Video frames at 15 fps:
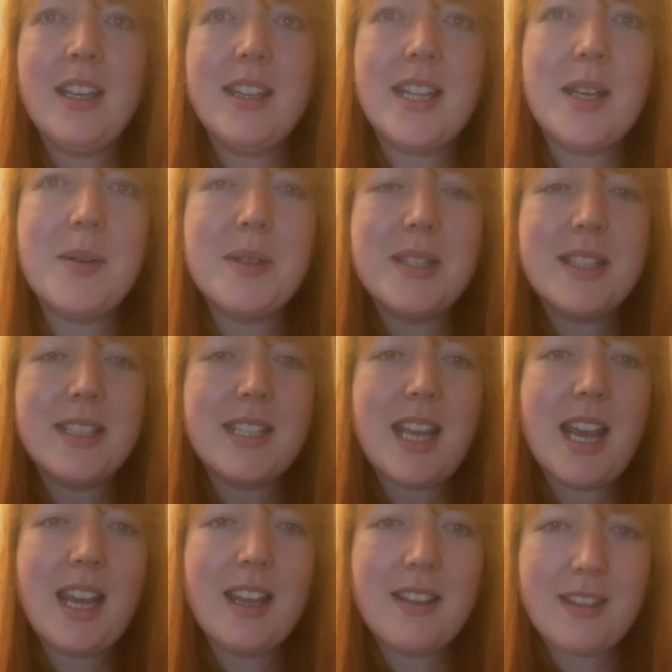there was the
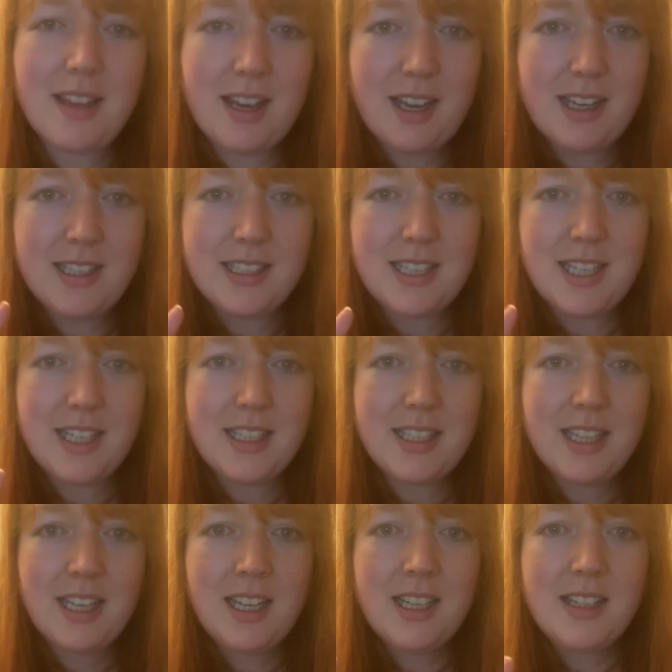day that I did
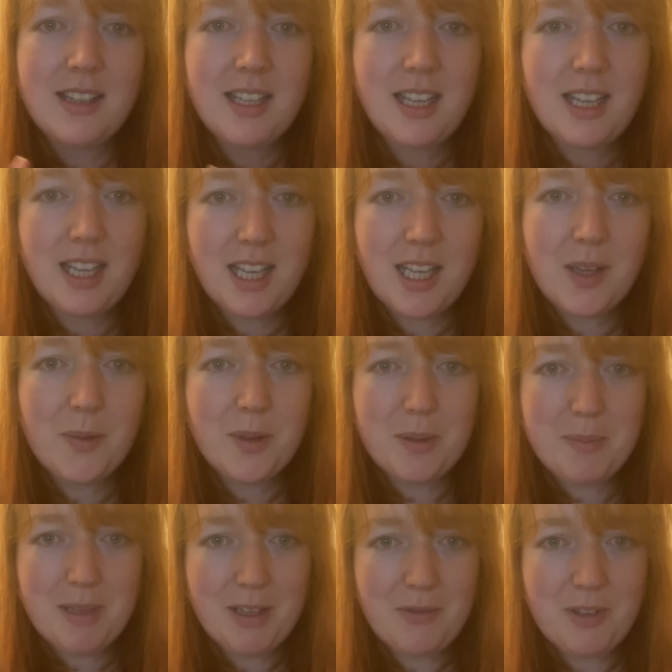the Eat With
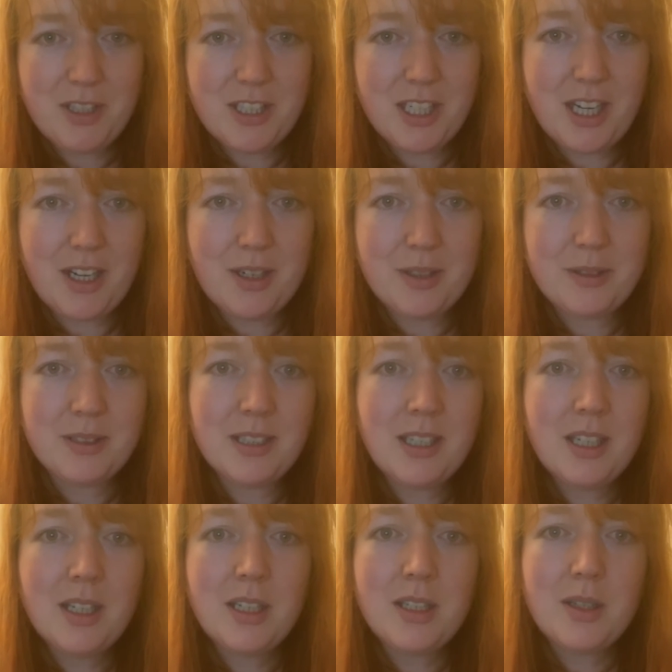Me video
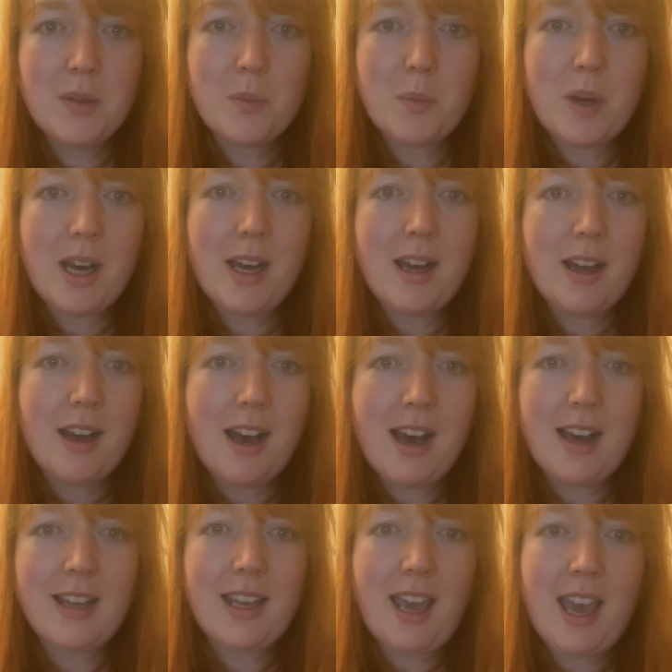where
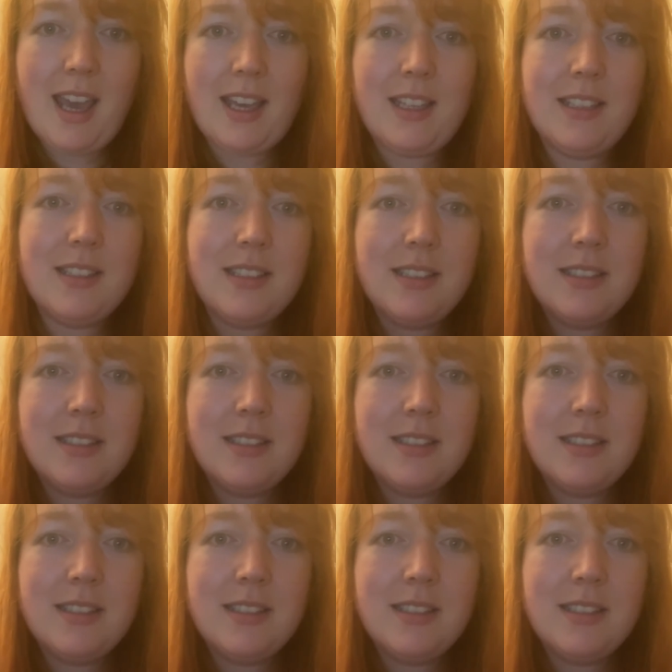I ate